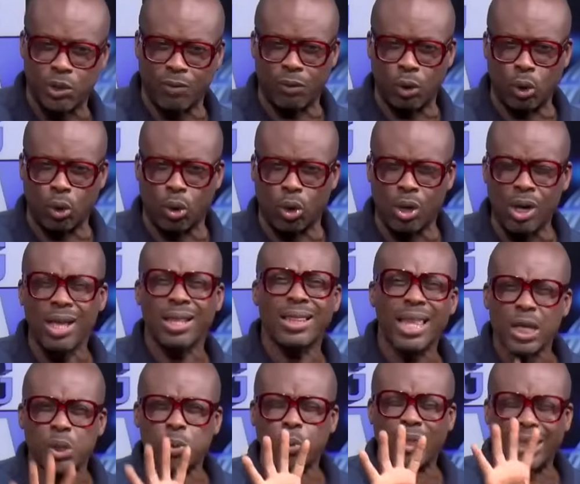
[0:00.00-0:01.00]
of law.
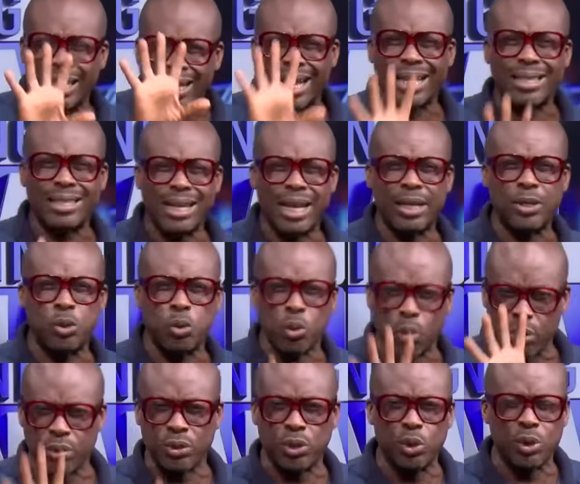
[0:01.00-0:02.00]
That's what the 1992
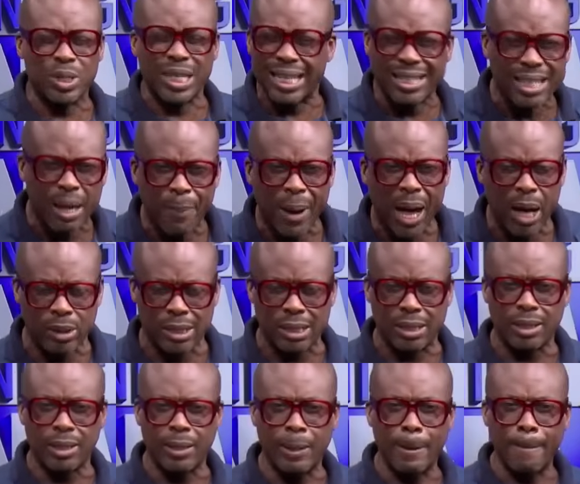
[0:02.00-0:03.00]
Constitution is about.
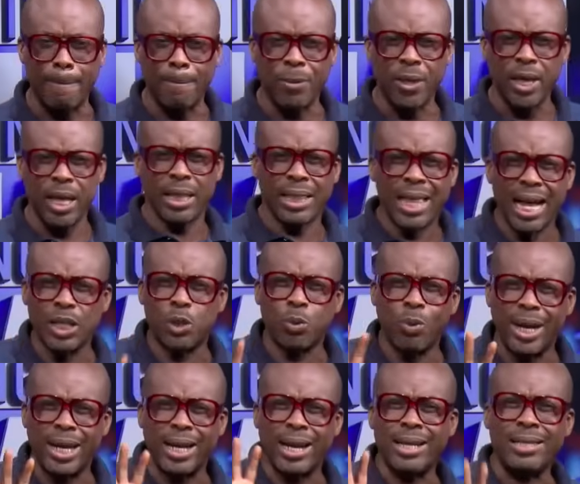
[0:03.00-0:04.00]
That's
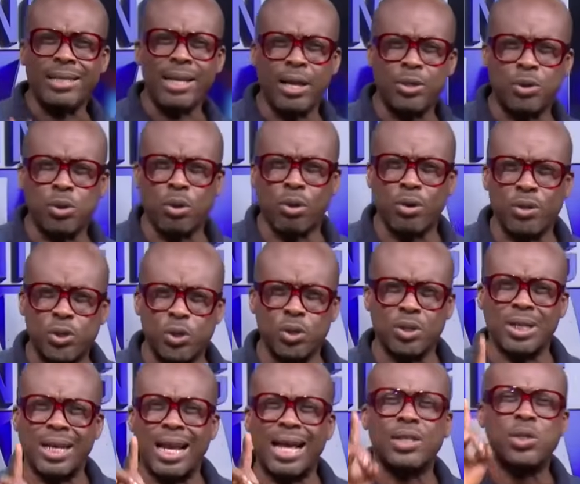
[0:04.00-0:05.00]
why the 1992
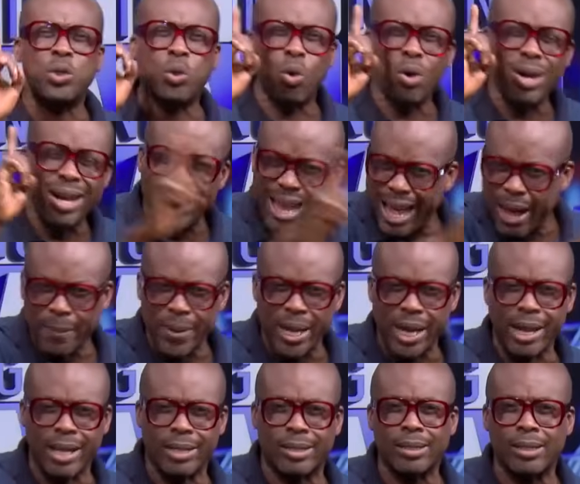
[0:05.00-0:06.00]
Constitution has no name in
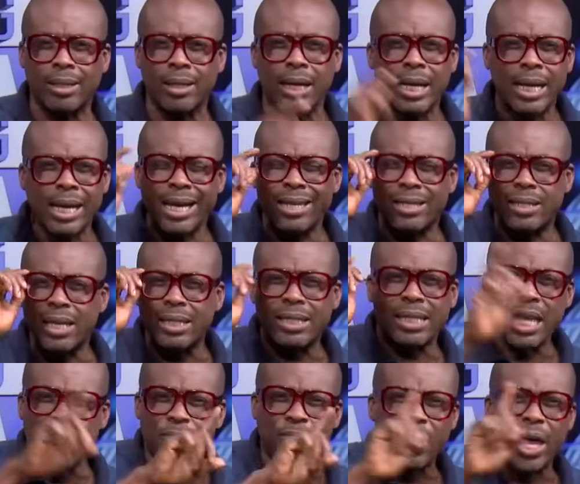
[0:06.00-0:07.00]
it. It says
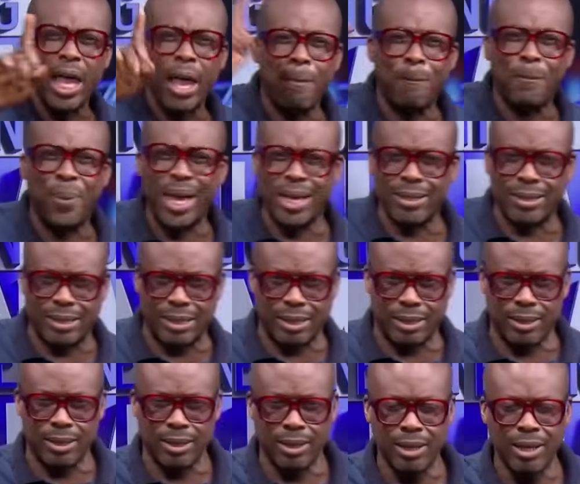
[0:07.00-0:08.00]
if a
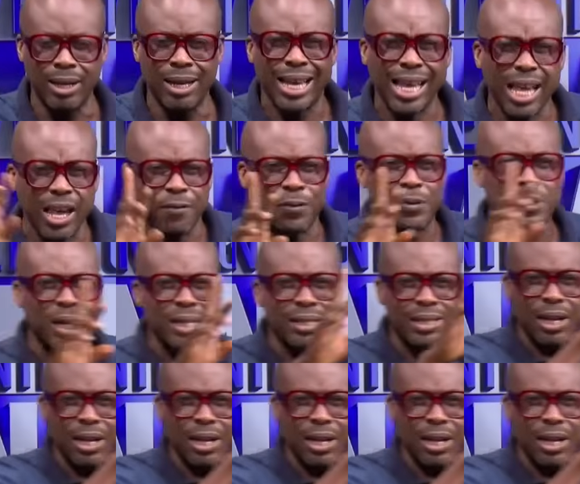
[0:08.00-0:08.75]
person, if such